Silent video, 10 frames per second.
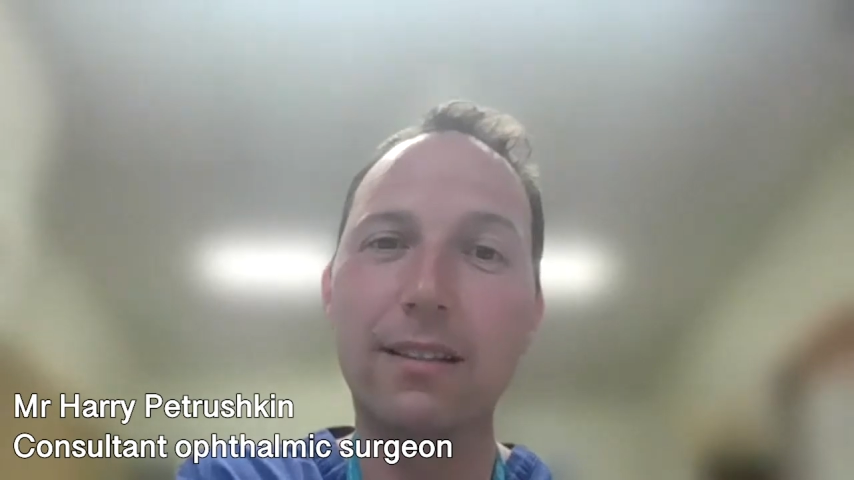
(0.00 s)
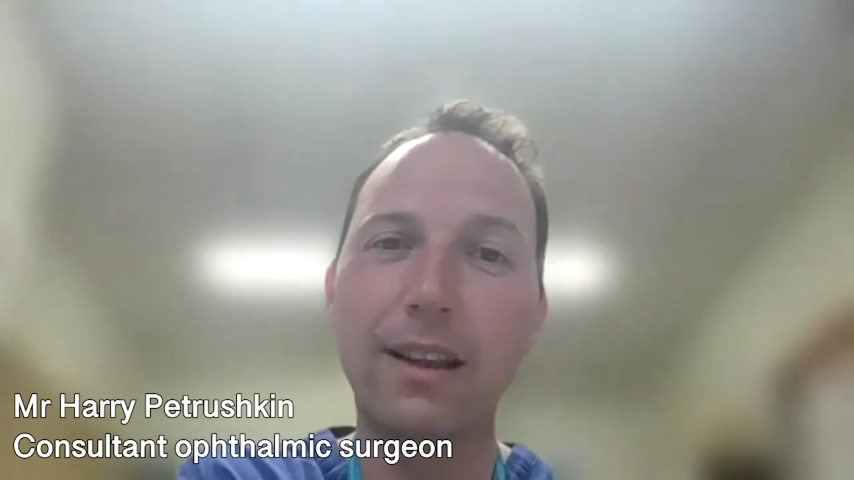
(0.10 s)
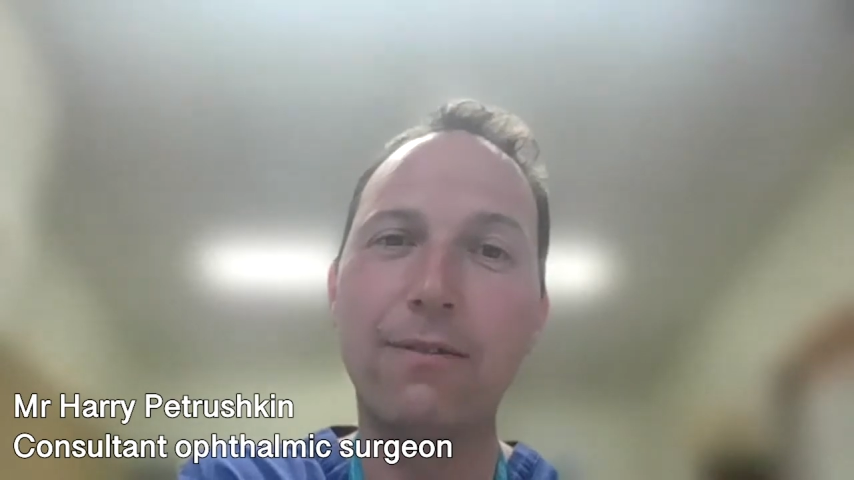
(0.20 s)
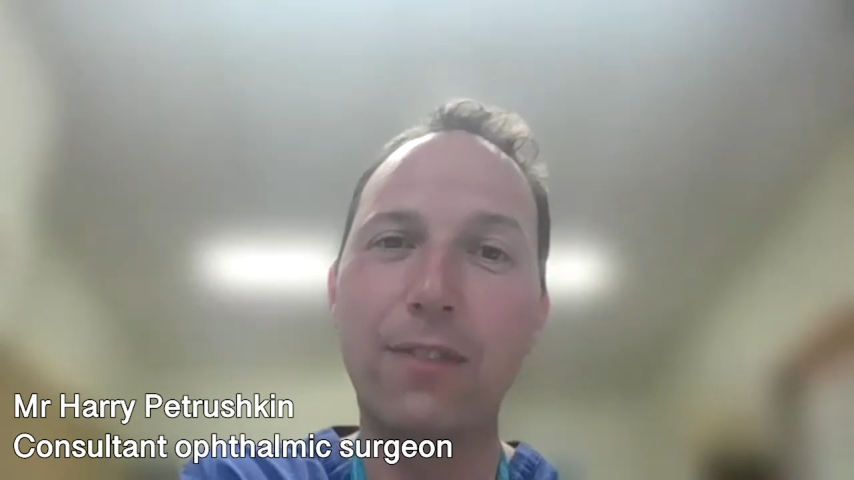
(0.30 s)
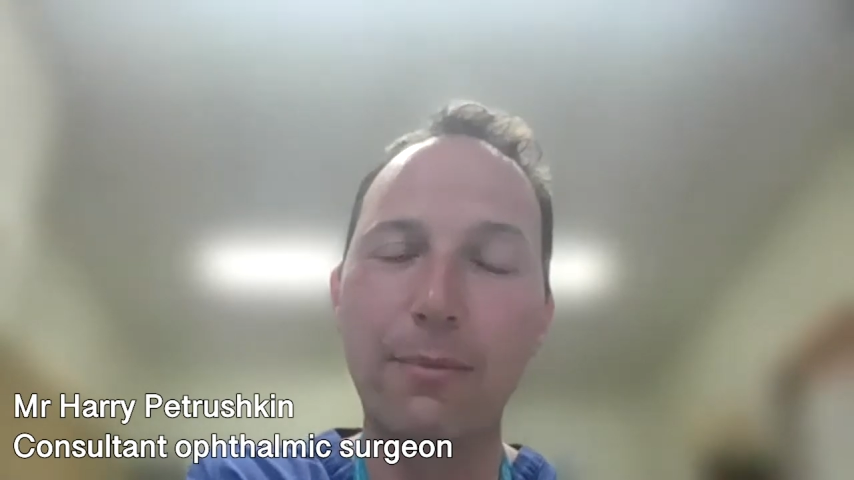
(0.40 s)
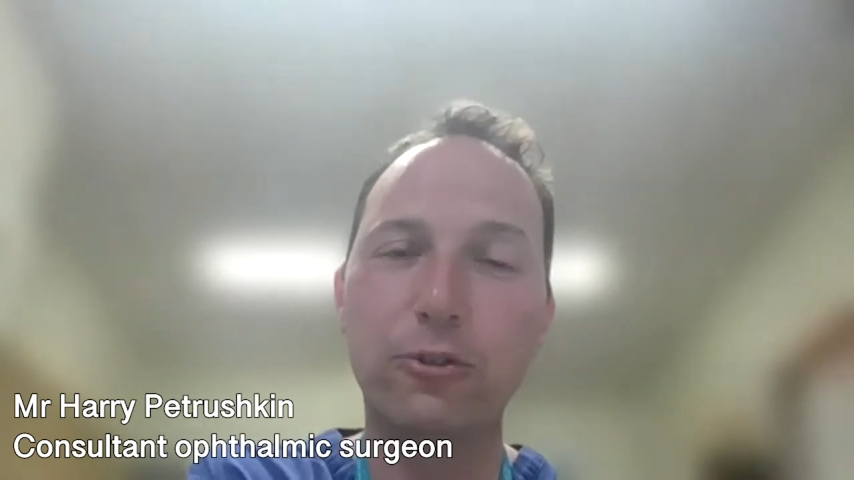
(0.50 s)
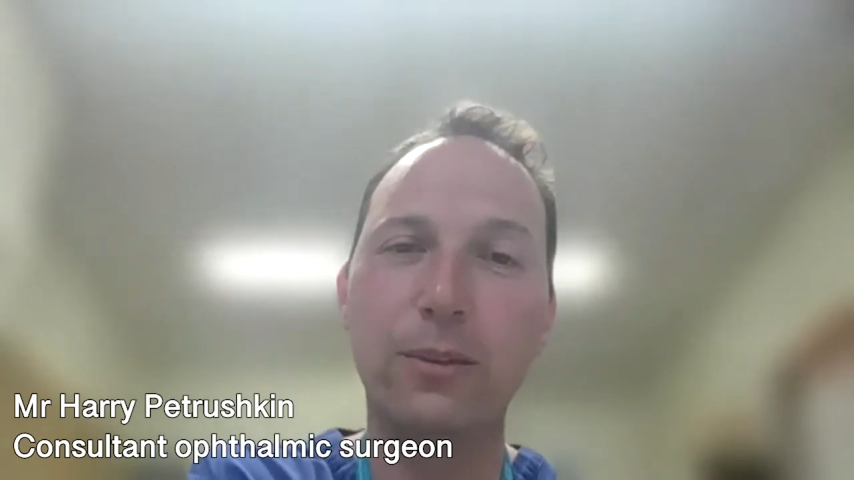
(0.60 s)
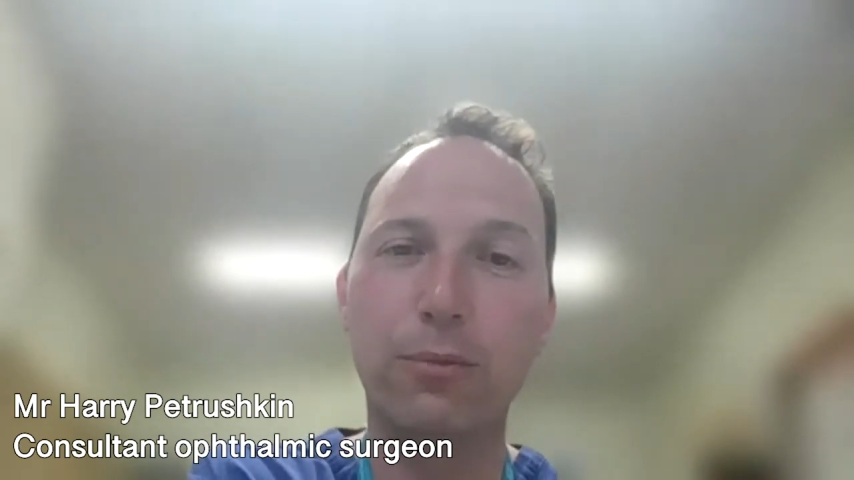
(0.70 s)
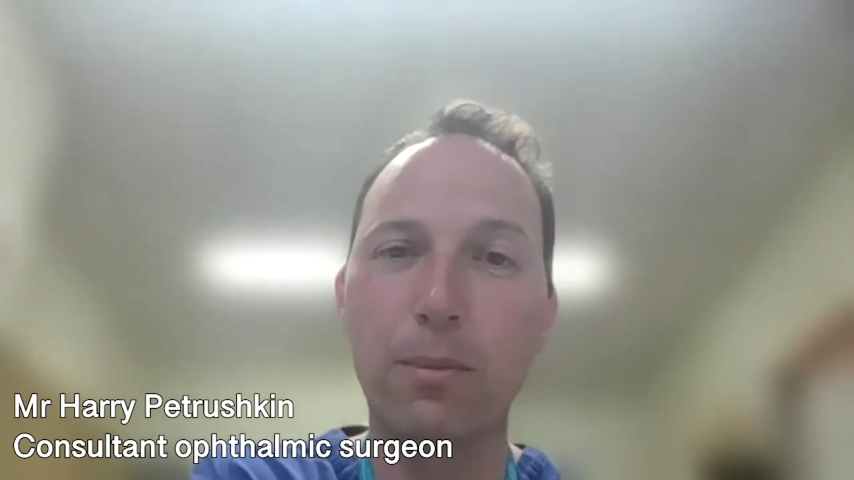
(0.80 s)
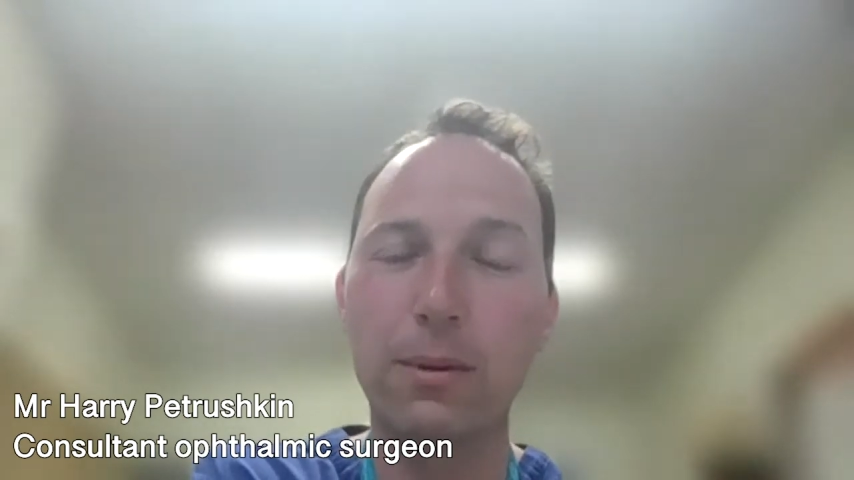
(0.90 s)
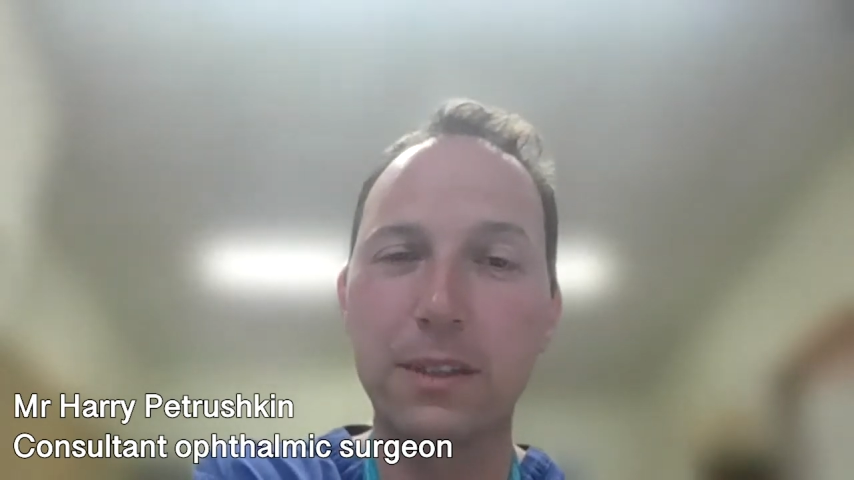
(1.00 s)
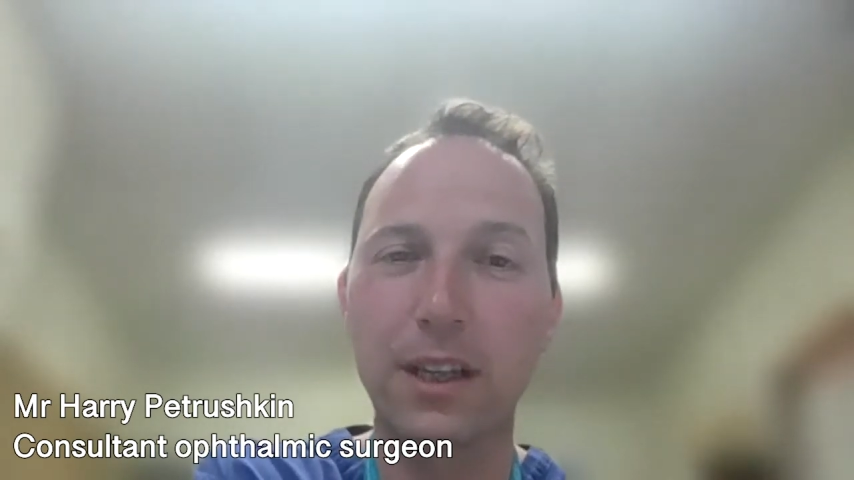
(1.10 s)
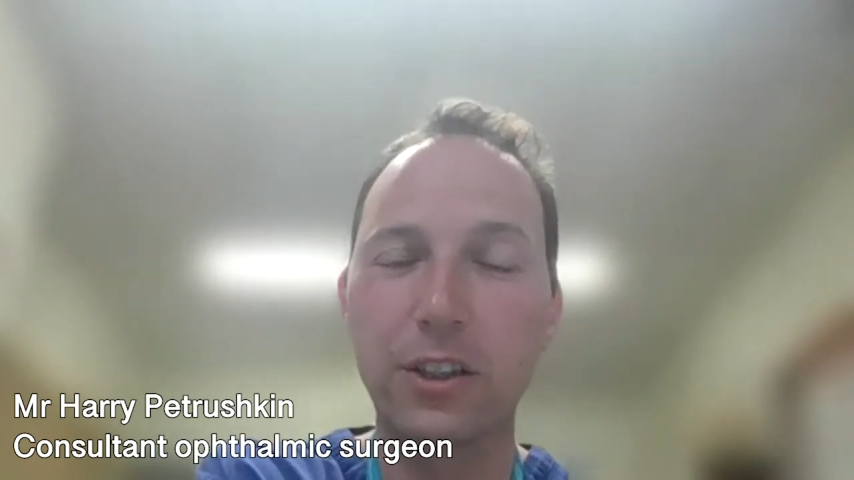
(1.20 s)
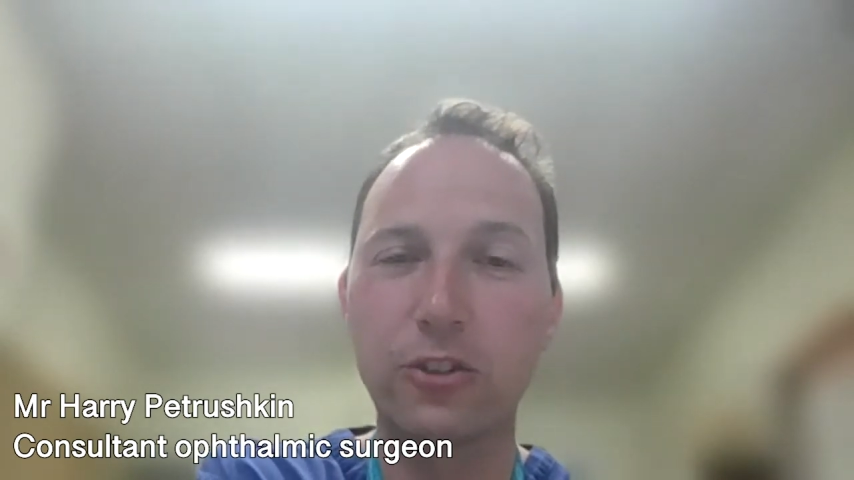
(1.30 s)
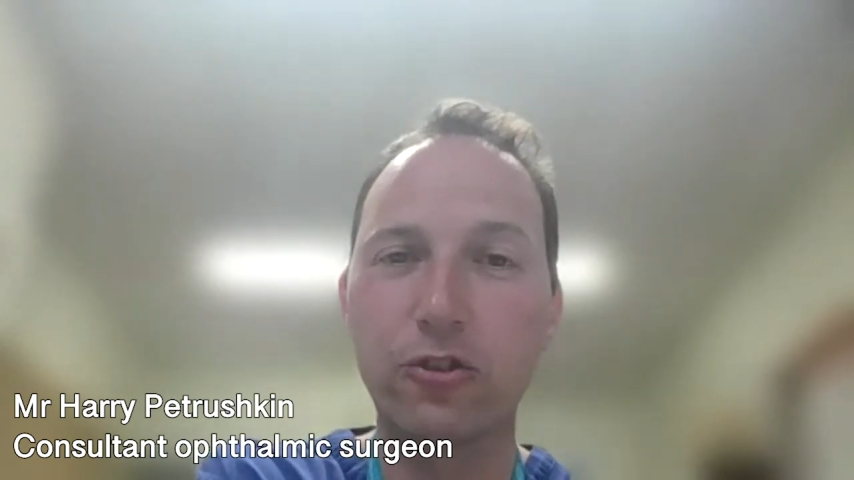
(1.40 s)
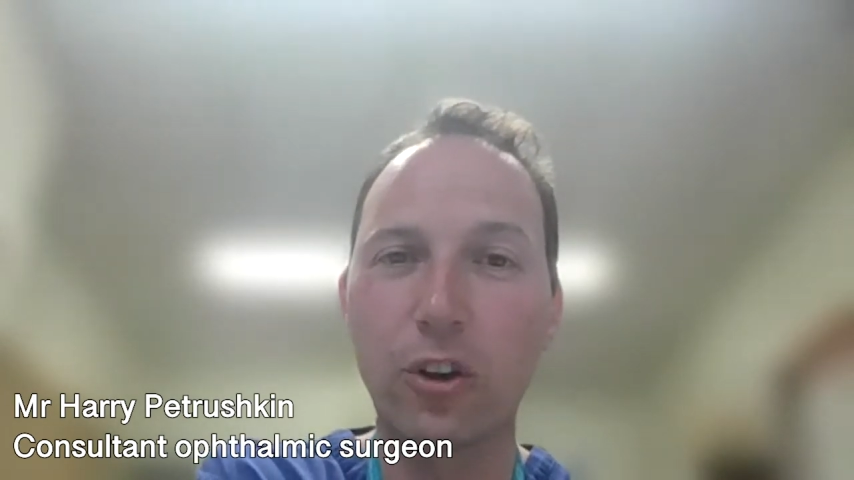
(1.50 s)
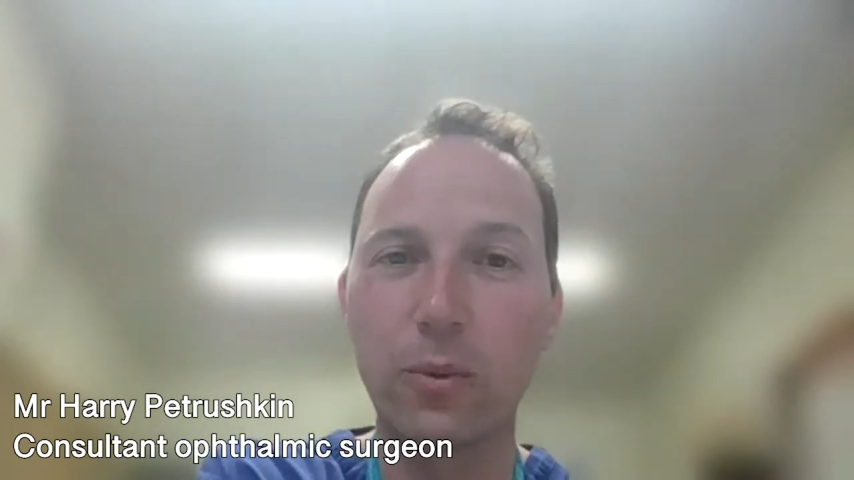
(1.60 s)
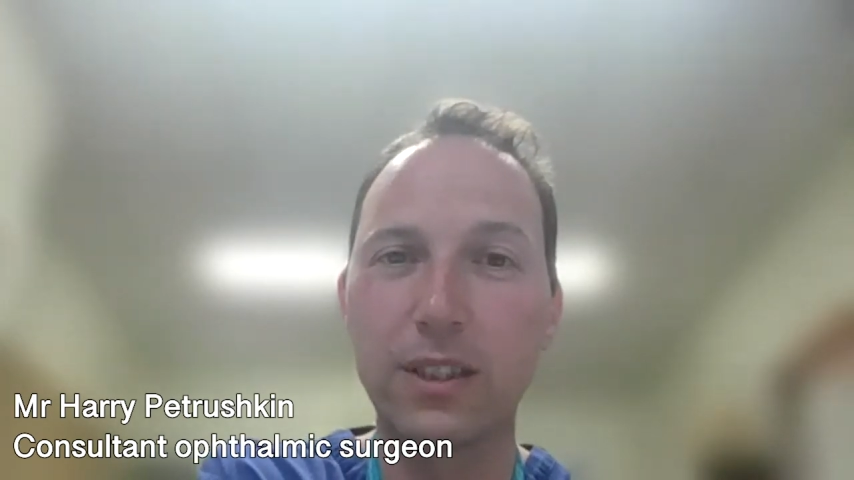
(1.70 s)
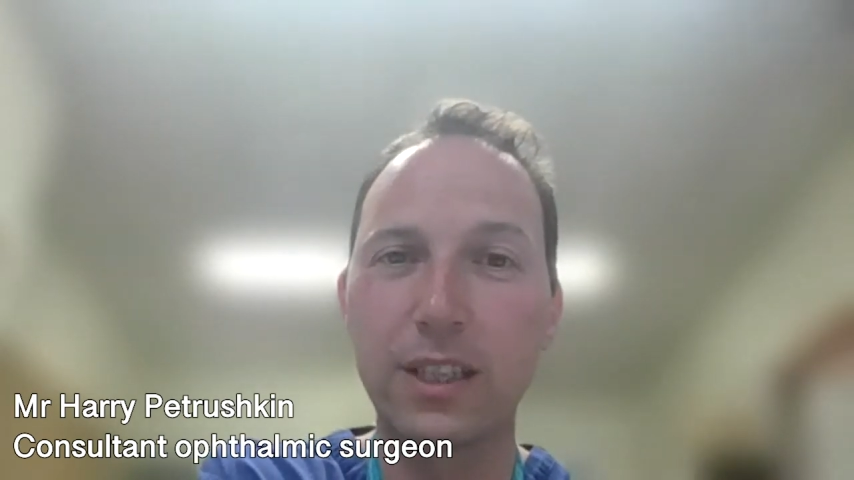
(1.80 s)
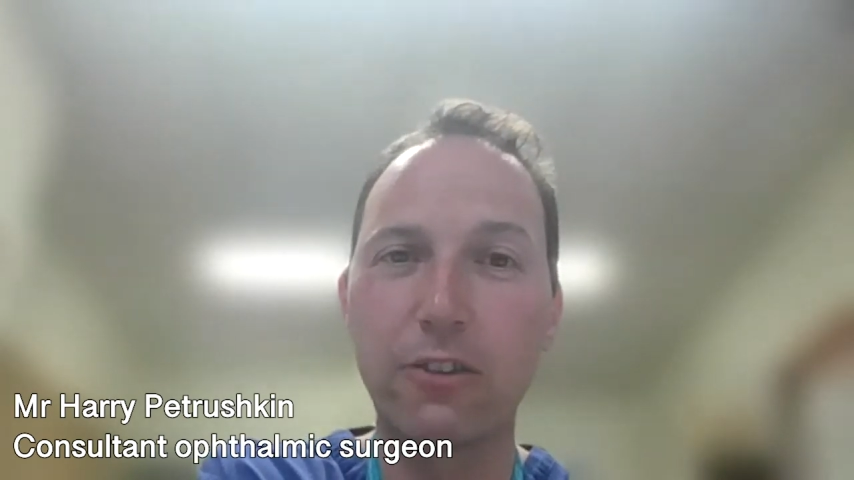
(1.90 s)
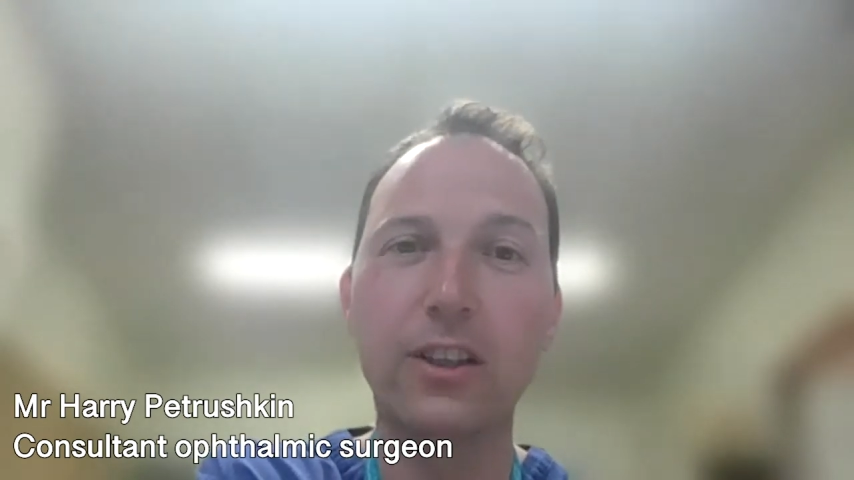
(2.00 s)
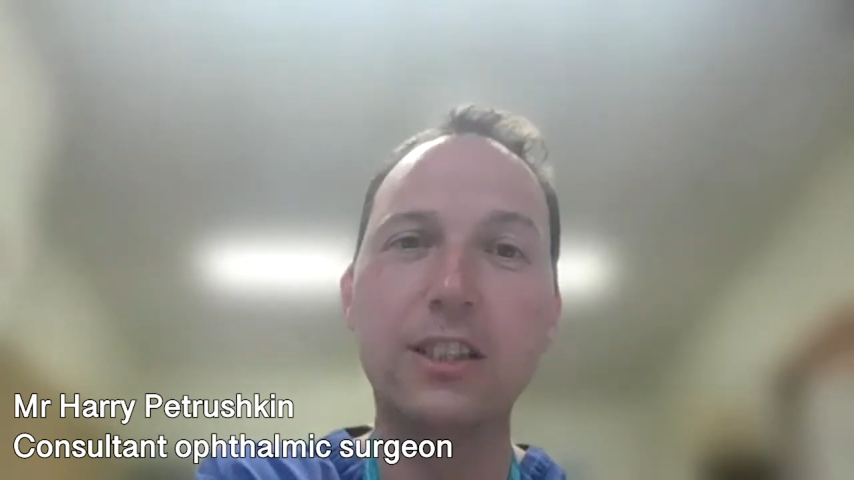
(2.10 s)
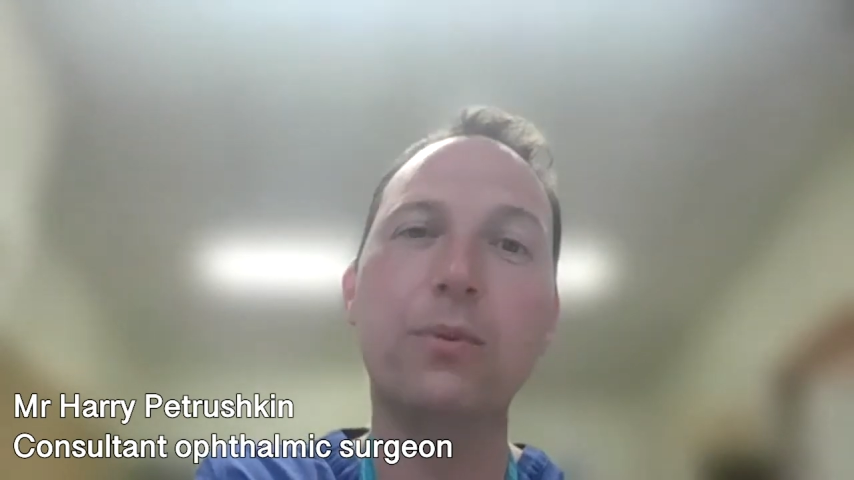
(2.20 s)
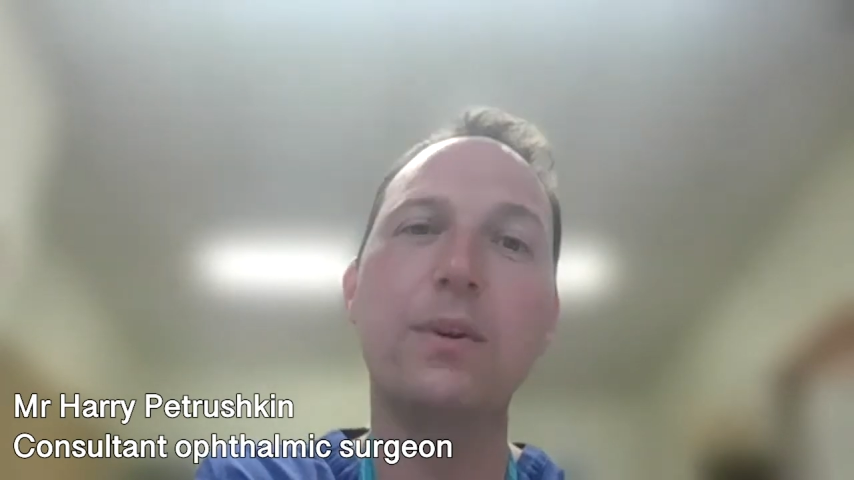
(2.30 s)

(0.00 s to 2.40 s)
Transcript: inflammatory problems under control with steroids,